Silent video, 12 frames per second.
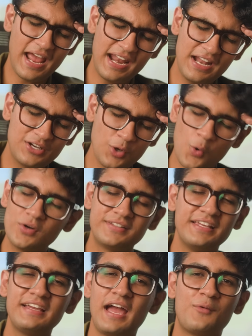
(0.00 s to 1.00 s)
And I don't
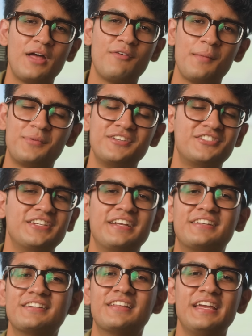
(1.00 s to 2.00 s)
think I would have
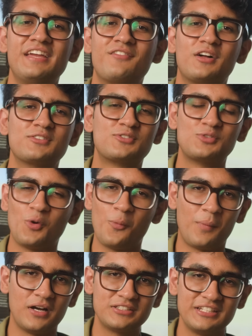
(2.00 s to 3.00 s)
appreciated the A1 so
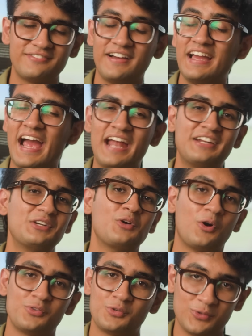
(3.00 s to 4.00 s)
much if I hadn't
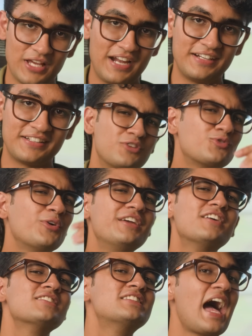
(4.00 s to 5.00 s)
gone through that. So
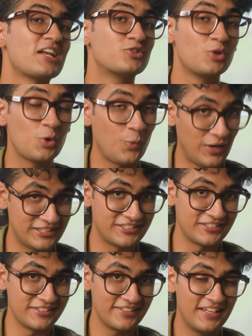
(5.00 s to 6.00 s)
here's the actual
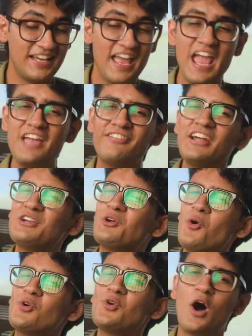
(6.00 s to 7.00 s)
question. If I
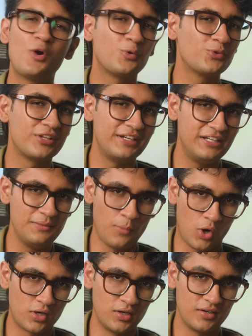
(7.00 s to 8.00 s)
don't know how to 3D
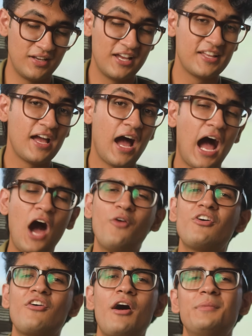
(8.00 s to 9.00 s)
model, how
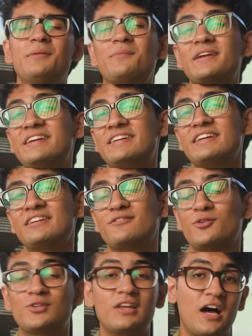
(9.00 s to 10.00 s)
have I been printing
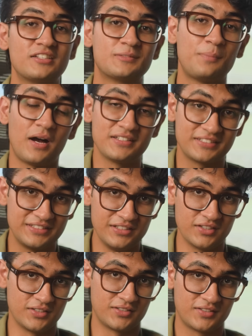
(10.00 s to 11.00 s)
for the past
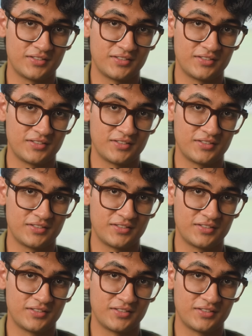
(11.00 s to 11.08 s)
year?